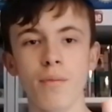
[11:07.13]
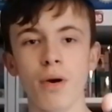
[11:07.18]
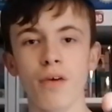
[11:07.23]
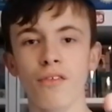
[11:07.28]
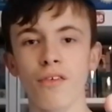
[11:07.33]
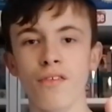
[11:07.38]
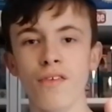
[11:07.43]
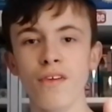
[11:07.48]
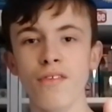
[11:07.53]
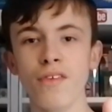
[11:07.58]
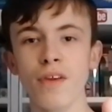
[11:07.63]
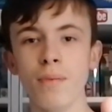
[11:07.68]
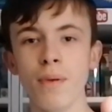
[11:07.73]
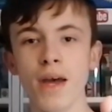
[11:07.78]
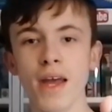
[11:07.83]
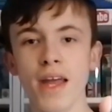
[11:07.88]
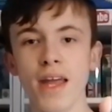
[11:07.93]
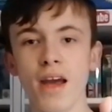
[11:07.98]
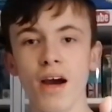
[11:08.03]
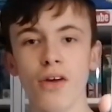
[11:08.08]
but for
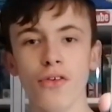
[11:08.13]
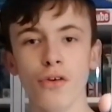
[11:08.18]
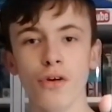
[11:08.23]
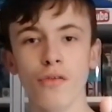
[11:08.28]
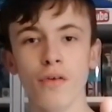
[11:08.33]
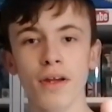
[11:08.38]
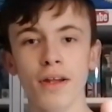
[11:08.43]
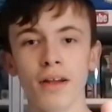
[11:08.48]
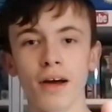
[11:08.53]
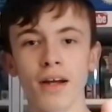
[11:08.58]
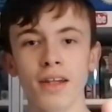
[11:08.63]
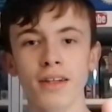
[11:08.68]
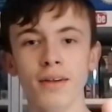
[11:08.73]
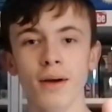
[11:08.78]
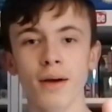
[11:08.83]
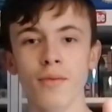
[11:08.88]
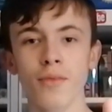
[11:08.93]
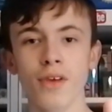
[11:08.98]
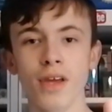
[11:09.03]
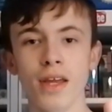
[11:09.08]
50p, I do really like
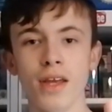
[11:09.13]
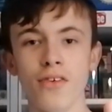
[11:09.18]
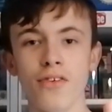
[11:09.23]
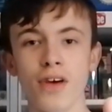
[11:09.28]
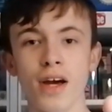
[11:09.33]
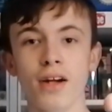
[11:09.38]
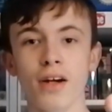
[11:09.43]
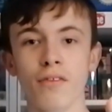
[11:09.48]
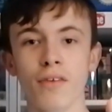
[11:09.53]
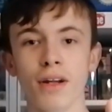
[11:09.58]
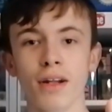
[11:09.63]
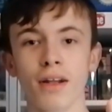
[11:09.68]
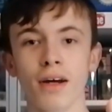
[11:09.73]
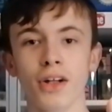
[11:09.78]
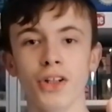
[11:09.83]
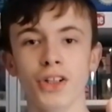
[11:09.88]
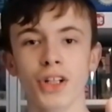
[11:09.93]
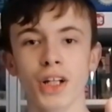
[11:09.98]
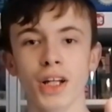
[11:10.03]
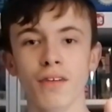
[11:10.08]
UMDs, and I really
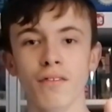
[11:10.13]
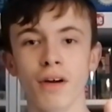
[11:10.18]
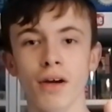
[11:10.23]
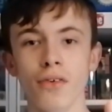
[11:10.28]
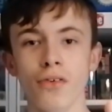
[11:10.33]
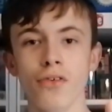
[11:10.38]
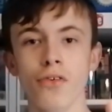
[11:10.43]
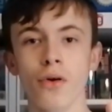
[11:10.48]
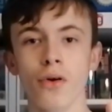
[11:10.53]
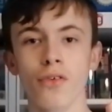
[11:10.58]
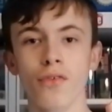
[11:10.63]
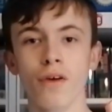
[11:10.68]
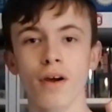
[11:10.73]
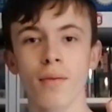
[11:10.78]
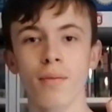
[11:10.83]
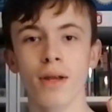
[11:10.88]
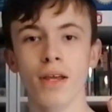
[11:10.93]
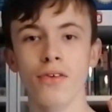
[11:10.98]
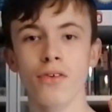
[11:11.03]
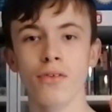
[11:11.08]
like Chicken Run, so I was very
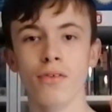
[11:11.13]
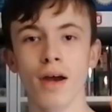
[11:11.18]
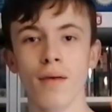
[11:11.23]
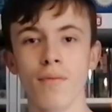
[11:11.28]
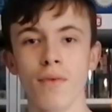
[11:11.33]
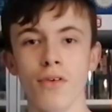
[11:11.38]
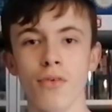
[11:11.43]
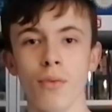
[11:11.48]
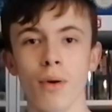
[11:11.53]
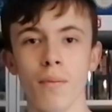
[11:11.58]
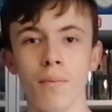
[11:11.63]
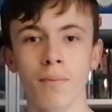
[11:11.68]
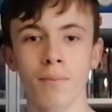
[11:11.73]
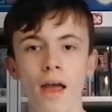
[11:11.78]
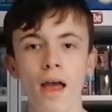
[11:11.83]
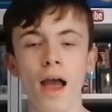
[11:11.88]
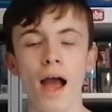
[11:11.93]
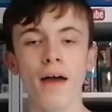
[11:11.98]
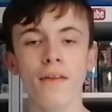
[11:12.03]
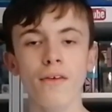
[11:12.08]
pleased to grab this one.
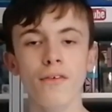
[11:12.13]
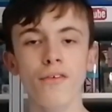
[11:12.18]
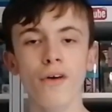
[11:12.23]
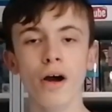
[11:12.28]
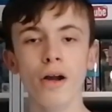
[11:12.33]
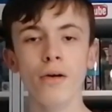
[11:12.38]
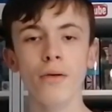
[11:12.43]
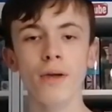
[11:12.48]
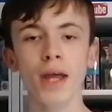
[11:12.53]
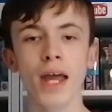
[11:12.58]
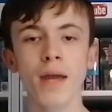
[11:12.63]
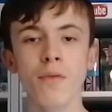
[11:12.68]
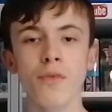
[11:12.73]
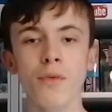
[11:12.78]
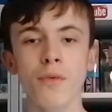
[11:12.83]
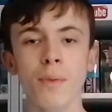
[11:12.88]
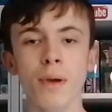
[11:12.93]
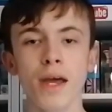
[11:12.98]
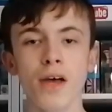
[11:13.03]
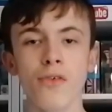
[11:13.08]
And the final game is
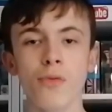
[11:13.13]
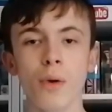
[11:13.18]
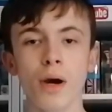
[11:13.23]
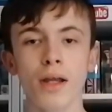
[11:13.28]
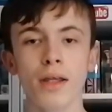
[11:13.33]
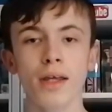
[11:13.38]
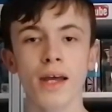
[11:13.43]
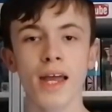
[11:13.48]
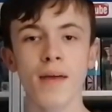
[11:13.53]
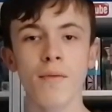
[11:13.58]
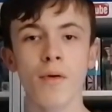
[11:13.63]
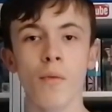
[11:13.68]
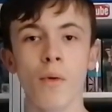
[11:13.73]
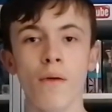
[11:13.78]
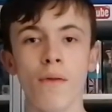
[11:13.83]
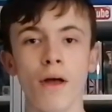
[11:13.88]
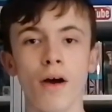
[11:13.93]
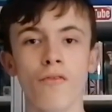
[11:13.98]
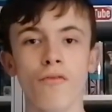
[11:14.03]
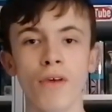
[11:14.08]
a PS1 game, and
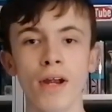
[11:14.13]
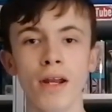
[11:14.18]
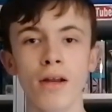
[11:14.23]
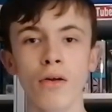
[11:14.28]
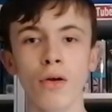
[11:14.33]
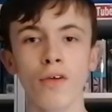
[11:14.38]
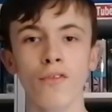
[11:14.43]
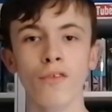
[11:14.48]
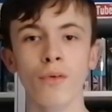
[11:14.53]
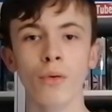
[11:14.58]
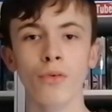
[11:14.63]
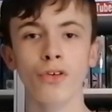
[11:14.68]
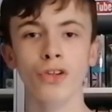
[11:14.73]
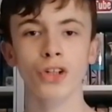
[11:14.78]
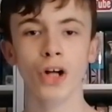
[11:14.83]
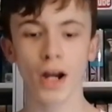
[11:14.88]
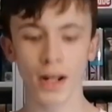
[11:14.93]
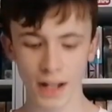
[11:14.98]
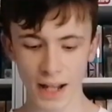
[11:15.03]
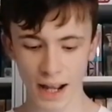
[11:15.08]
one that I'm really looking forward to
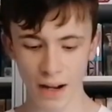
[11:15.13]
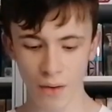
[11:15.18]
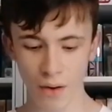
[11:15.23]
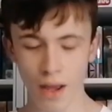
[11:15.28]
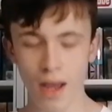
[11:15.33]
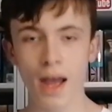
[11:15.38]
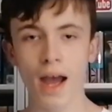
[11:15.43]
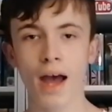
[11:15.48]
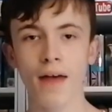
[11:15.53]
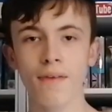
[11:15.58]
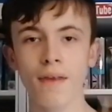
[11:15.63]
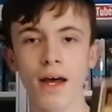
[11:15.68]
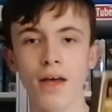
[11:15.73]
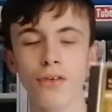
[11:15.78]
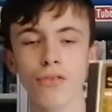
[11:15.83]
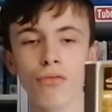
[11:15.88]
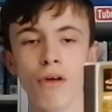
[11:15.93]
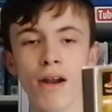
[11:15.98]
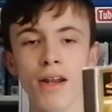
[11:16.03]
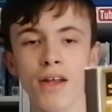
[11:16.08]
trying out, and that
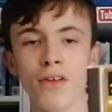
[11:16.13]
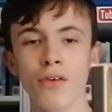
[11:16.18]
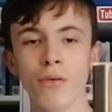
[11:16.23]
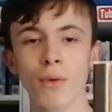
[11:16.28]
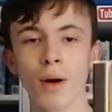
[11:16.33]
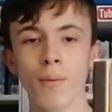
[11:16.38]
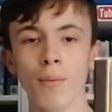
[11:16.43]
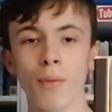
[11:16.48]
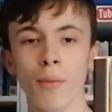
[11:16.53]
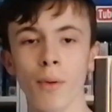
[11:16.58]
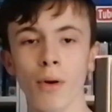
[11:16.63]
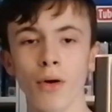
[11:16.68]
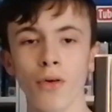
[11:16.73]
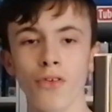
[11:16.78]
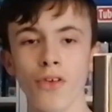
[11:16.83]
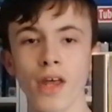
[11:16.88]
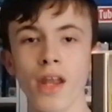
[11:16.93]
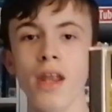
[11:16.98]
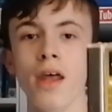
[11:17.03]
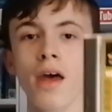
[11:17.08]
is Ready to Rumble
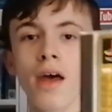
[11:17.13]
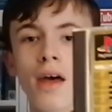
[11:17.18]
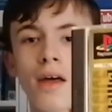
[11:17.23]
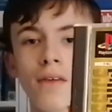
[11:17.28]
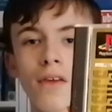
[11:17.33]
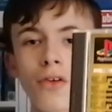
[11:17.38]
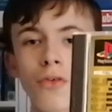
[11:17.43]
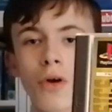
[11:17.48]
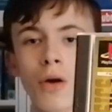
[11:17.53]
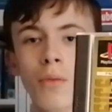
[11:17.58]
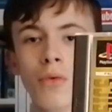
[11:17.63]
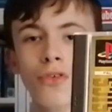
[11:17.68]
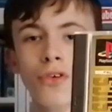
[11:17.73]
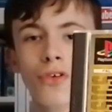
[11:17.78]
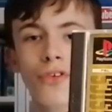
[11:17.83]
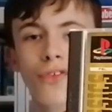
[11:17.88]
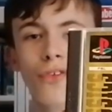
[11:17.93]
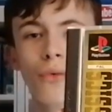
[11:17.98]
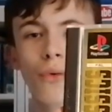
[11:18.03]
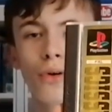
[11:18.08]
Boxing. This one was
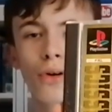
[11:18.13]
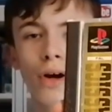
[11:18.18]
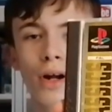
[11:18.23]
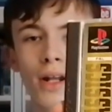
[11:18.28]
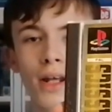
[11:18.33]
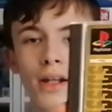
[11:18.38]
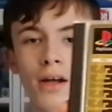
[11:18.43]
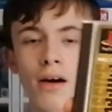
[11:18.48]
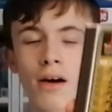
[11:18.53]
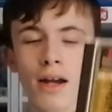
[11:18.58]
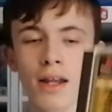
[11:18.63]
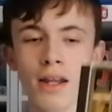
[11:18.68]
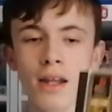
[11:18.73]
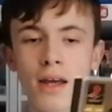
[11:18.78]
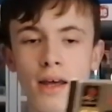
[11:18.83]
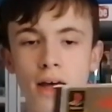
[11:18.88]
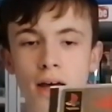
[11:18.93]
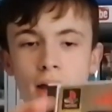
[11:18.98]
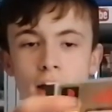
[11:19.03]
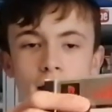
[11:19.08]
just $4.99,
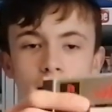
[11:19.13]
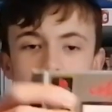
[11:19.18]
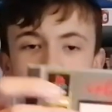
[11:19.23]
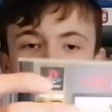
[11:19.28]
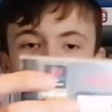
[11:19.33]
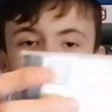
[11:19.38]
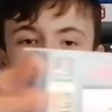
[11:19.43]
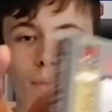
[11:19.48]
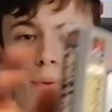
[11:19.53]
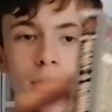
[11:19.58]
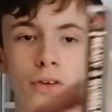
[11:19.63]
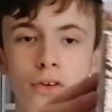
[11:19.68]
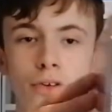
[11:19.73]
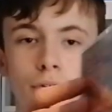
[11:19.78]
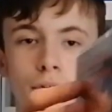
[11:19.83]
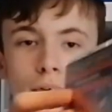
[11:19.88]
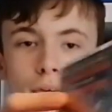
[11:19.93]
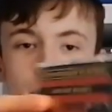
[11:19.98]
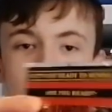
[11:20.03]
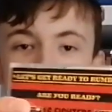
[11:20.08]
and if we just look at the